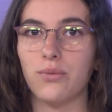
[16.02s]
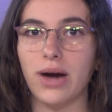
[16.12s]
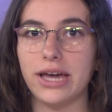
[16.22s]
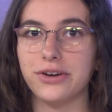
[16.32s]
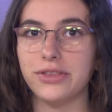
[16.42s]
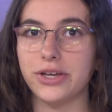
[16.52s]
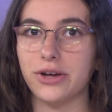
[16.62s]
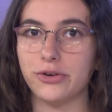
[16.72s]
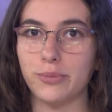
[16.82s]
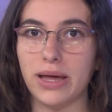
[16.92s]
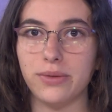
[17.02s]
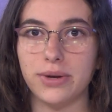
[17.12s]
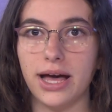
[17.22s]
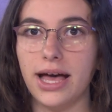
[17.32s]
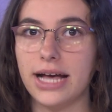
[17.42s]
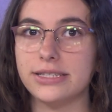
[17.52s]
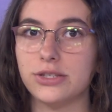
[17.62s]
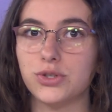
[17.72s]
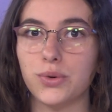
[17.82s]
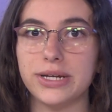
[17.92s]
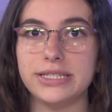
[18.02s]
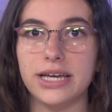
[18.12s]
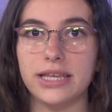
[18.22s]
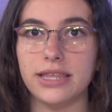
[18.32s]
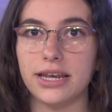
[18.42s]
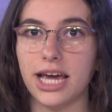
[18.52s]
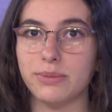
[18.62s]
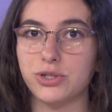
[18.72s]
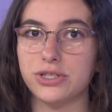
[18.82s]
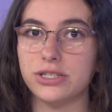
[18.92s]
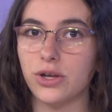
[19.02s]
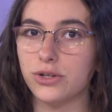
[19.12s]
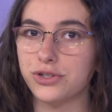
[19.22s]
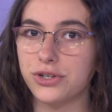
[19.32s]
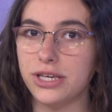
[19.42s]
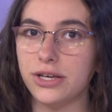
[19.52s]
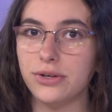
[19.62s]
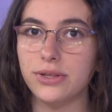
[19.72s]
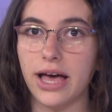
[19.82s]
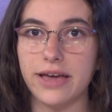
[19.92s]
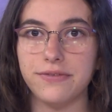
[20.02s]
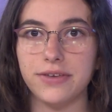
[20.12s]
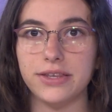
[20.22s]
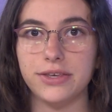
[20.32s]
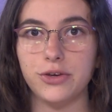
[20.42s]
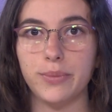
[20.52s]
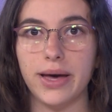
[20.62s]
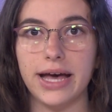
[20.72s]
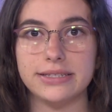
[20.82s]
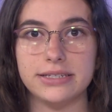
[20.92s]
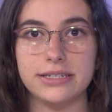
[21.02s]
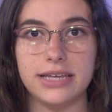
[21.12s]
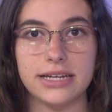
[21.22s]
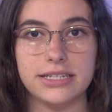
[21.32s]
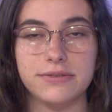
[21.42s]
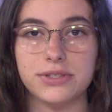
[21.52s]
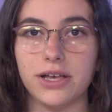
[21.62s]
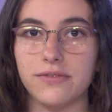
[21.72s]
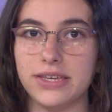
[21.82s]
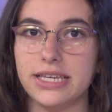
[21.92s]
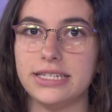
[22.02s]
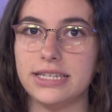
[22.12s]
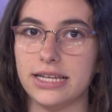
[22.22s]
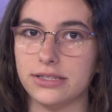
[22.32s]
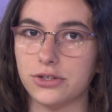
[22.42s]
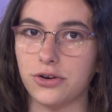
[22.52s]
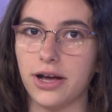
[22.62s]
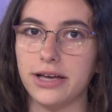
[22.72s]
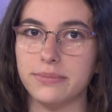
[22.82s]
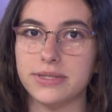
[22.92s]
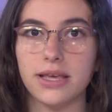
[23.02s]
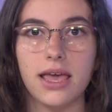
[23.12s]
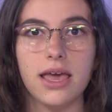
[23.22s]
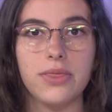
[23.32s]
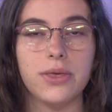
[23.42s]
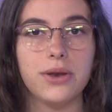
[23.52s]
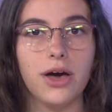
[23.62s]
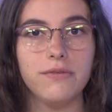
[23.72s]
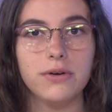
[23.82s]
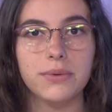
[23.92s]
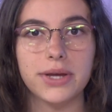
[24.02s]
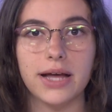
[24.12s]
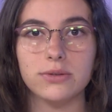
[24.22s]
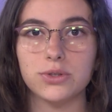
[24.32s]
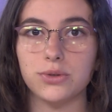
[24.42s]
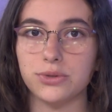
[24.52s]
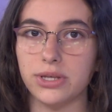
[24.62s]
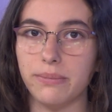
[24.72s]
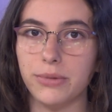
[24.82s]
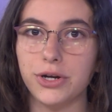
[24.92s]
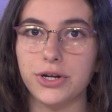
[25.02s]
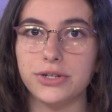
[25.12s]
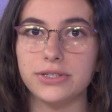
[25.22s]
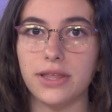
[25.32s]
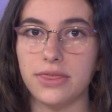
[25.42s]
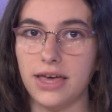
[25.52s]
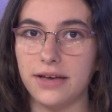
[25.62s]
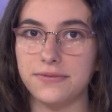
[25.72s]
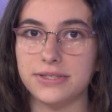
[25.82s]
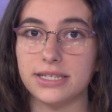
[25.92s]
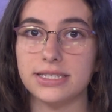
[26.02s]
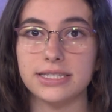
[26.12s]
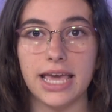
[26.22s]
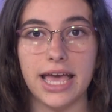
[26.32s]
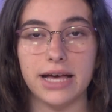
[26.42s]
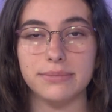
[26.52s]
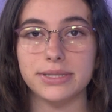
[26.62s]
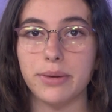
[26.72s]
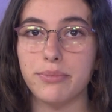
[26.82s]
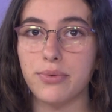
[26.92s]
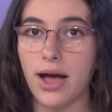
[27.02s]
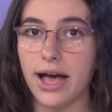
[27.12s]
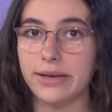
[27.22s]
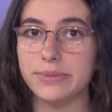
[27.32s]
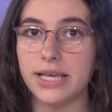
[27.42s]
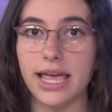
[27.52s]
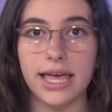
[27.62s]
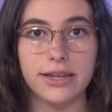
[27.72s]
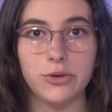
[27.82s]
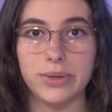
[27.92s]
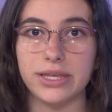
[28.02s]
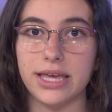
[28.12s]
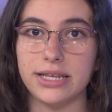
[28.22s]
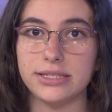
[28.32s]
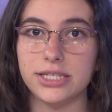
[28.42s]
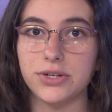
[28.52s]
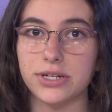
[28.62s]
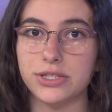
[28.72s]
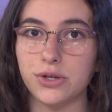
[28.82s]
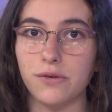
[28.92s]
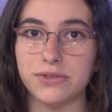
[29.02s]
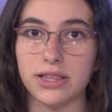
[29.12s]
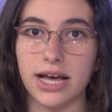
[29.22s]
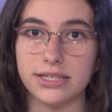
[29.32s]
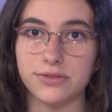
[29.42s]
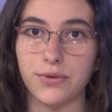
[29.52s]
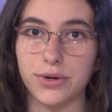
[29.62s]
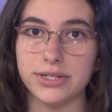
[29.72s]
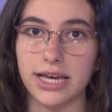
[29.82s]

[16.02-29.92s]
Writer Leonardo Padura has a story done that captures his alter ego life in Cuba as a detective solving intense crimes. The novel recounts gruesome murders, thefts, scams, bribes, and humiliating secrets over the last four